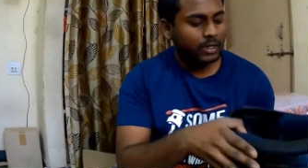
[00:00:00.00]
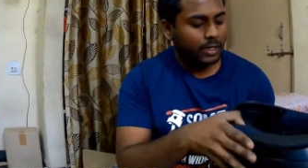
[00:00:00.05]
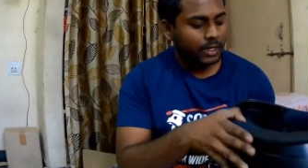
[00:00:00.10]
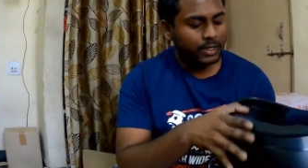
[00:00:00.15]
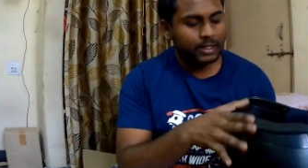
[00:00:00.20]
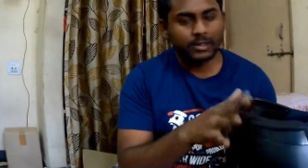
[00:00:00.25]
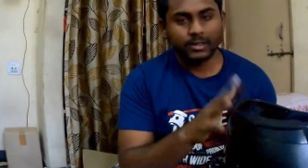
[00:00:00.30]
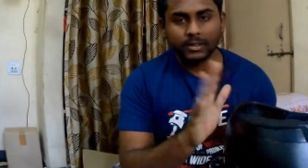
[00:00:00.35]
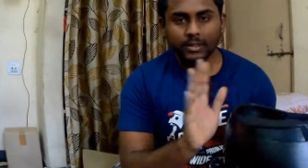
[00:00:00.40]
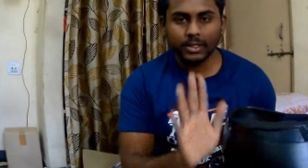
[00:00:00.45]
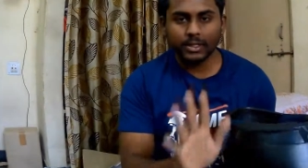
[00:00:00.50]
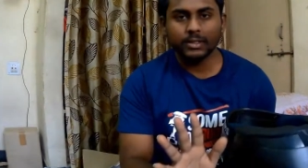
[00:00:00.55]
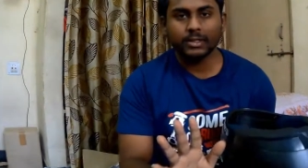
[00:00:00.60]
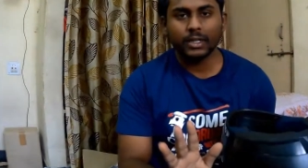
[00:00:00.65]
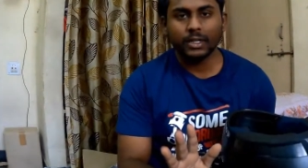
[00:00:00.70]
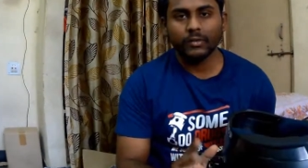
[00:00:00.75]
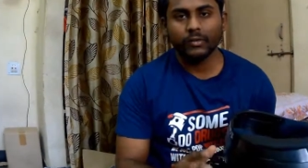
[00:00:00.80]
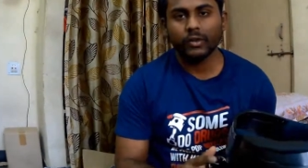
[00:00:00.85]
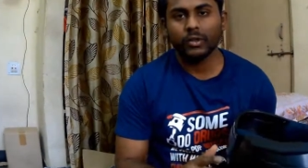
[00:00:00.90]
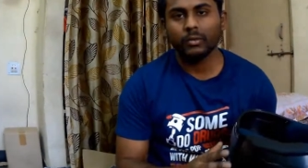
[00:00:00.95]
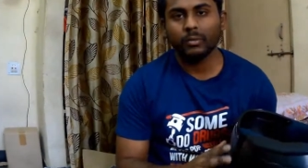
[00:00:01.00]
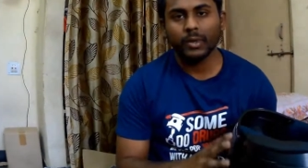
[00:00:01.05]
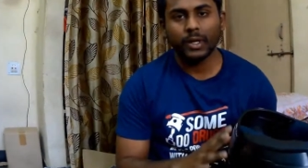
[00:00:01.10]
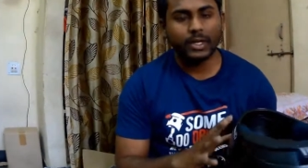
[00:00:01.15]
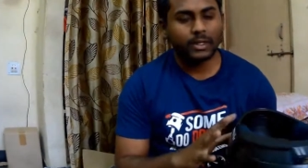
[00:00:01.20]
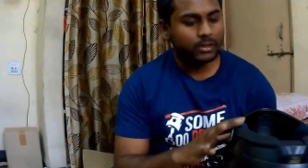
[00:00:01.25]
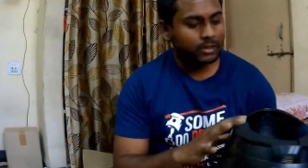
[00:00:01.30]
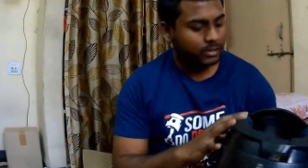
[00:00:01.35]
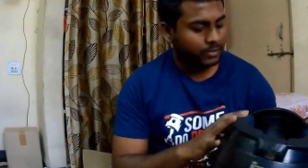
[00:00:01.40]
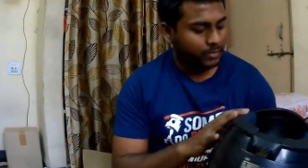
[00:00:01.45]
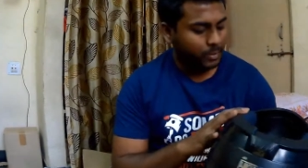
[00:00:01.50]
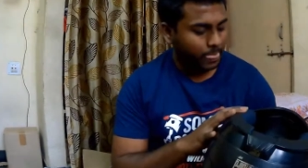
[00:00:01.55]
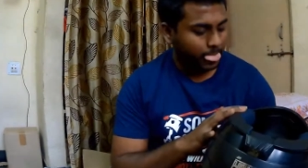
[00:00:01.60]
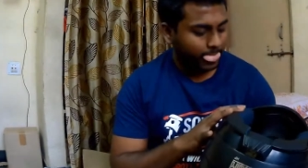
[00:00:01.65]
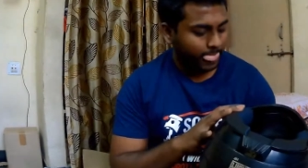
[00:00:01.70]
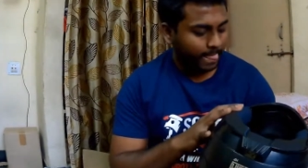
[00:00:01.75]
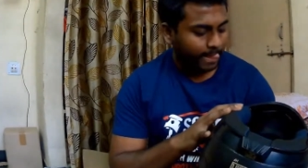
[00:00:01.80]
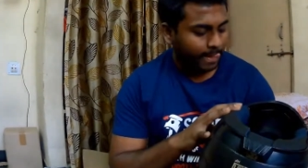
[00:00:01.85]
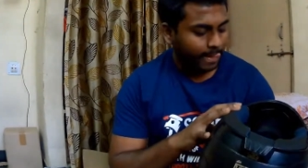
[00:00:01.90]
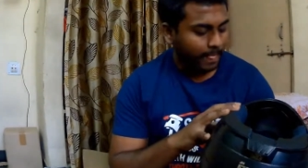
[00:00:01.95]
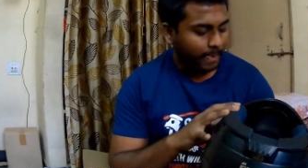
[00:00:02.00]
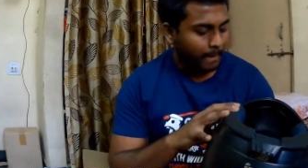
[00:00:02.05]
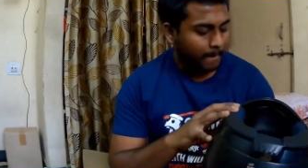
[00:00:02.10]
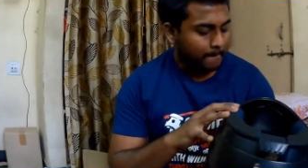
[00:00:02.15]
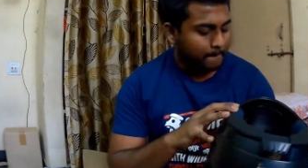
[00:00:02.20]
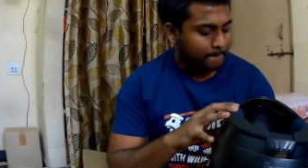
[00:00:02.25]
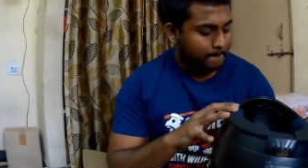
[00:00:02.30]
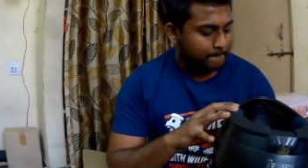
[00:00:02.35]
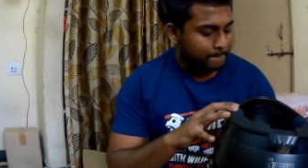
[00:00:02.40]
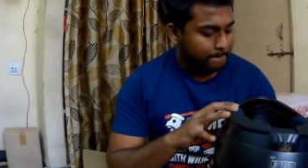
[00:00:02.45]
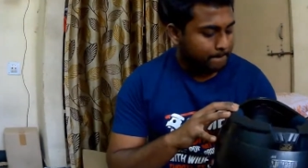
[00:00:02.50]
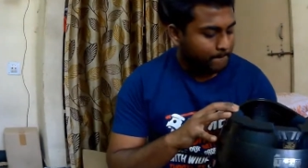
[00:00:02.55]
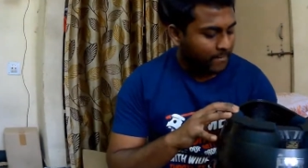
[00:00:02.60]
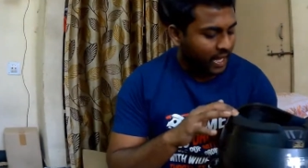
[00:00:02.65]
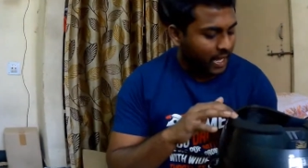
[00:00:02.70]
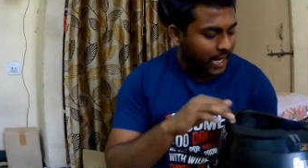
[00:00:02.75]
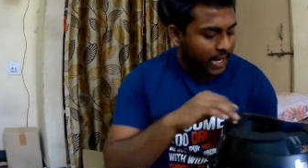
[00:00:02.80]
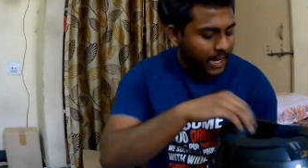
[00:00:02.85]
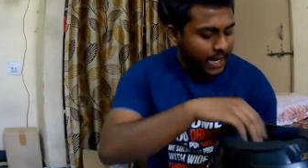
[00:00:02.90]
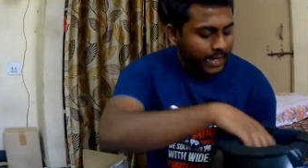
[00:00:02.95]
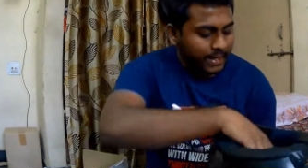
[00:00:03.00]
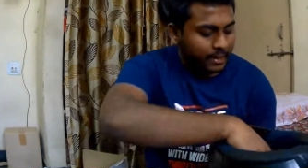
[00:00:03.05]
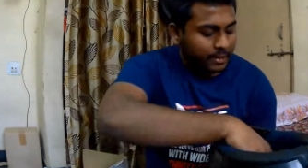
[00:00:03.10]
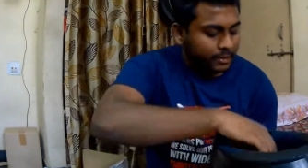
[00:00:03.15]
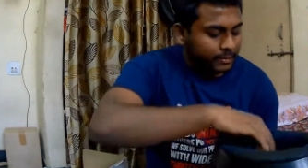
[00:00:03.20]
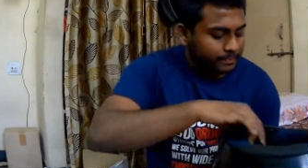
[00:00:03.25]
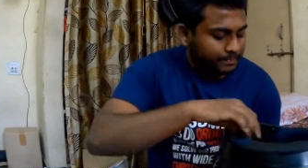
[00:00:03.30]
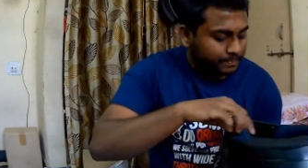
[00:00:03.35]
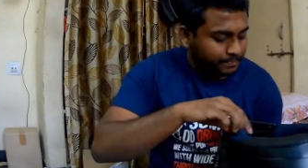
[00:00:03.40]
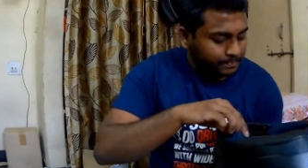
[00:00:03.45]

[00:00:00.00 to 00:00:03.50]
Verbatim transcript: it is decent for the price and uh,